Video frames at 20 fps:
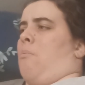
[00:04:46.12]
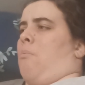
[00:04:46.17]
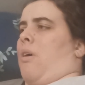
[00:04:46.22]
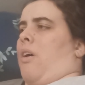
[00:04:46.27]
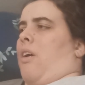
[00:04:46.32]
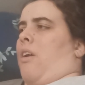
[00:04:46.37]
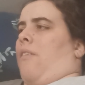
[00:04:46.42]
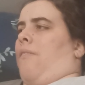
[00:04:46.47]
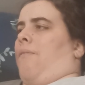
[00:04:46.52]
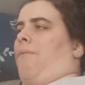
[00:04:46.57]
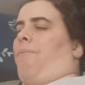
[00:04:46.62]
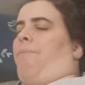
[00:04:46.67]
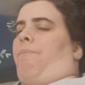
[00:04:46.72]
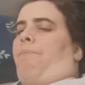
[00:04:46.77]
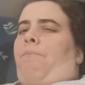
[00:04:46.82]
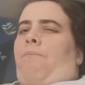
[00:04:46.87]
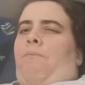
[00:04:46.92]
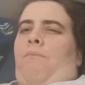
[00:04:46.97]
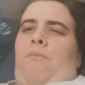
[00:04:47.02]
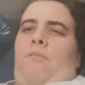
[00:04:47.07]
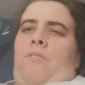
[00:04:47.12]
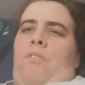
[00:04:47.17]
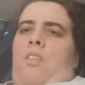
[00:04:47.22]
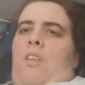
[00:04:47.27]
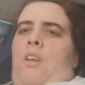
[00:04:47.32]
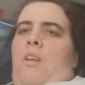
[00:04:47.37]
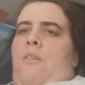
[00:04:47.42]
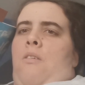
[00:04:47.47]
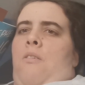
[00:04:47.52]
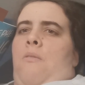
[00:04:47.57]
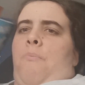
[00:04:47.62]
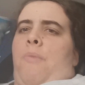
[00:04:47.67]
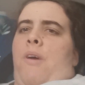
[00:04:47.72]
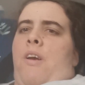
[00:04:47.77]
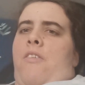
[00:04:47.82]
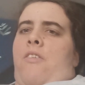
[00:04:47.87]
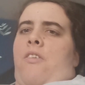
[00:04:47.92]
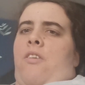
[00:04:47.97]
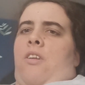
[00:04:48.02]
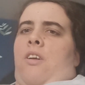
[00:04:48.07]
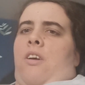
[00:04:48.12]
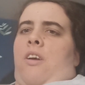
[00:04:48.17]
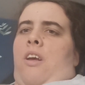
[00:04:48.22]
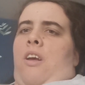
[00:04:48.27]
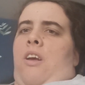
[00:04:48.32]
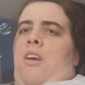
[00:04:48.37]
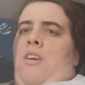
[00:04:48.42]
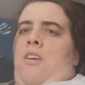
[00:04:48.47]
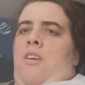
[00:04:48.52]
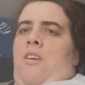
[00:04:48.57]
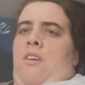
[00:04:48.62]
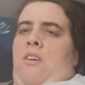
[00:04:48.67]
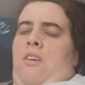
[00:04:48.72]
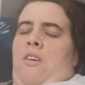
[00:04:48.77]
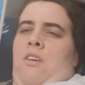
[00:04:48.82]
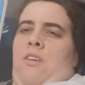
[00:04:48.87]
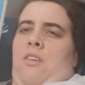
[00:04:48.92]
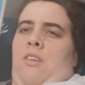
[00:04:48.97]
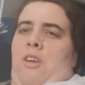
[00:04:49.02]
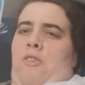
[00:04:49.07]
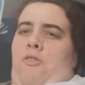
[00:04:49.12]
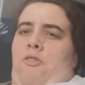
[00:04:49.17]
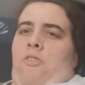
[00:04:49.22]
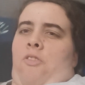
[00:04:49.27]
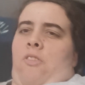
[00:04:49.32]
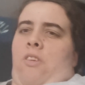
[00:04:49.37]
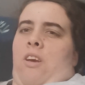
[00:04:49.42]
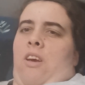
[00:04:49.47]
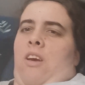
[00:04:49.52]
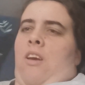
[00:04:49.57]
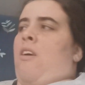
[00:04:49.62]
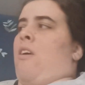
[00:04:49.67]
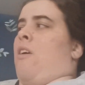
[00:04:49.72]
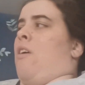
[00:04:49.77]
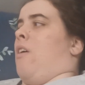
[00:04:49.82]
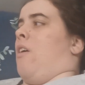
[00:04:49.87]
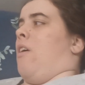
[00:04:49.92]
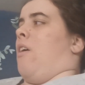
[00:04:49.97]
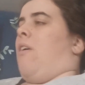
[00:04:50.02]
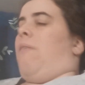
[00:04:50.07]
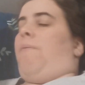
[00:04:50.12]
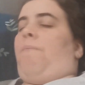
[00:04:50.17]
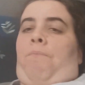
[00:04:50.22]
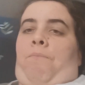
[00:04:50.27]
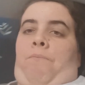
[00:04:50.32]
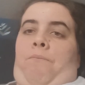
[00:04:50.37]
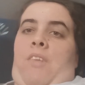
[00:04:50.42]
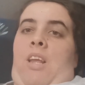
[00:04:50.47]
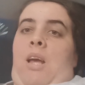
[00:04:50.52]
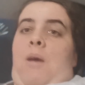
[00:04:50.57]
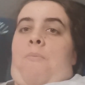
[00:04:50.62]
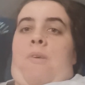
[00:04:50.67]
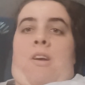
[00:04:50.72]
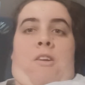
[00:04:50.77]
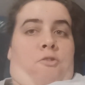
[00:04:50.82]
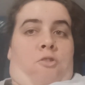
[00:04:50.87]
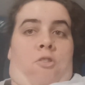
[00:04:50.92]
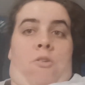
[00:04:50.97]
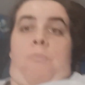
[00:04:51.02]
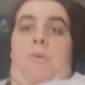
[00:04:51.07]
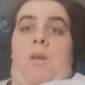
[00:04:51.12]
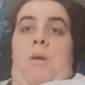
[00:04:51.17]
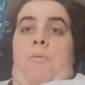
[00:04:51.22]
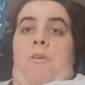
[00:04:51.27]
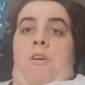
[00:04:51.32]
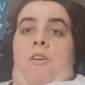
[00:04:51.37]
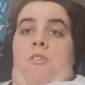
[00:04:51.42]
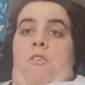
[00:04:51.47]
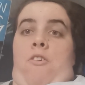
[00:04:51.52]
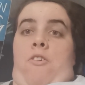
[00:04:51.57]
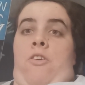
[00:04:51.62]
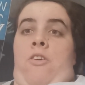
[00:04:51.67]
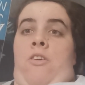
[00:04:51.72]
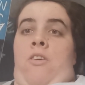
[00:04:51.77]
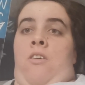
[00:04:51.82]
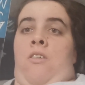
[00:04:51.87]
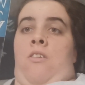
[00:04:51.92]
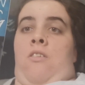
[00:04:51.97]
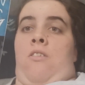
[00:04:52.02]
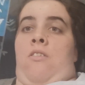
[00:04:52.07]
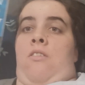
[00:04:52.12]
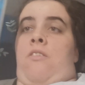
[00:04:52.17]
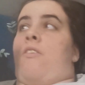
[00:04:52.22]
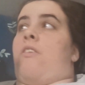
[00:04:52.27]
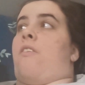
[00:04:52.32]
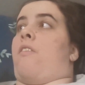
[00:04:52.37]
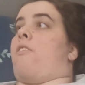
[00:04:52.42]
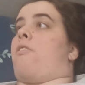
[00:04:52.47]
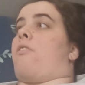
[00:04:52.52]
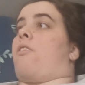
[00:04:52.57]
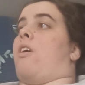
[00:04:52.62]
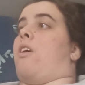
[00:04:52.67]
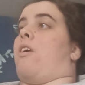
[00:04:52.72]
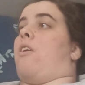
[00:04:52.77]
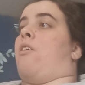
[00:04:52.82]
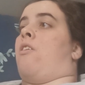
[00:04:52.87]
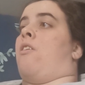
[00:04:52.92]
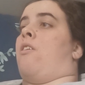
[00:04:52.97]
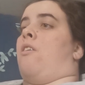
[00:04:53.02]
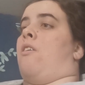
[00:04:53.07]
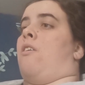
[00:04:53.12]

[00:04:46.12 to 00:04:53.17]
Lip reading: but basically, let's just say that man shouldn't be a parent to this kid.